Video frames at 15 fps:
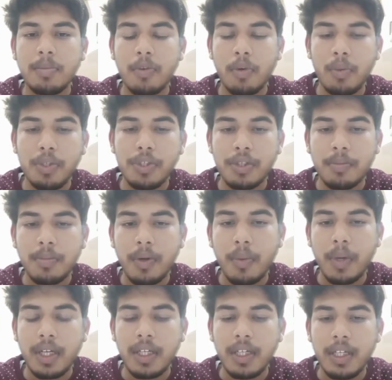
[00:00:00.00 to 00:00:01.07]
a provision
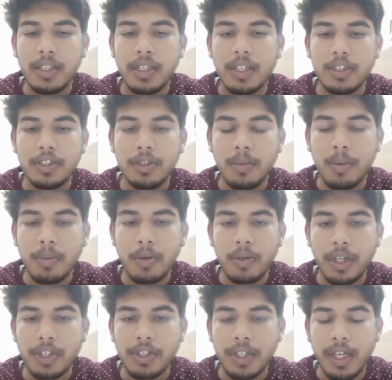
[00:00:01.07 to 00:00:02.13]
provided in the Consumer
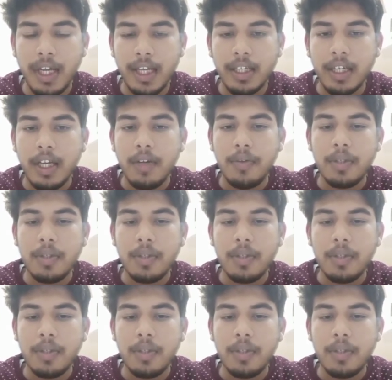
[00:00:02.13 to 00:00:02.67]
Protection Act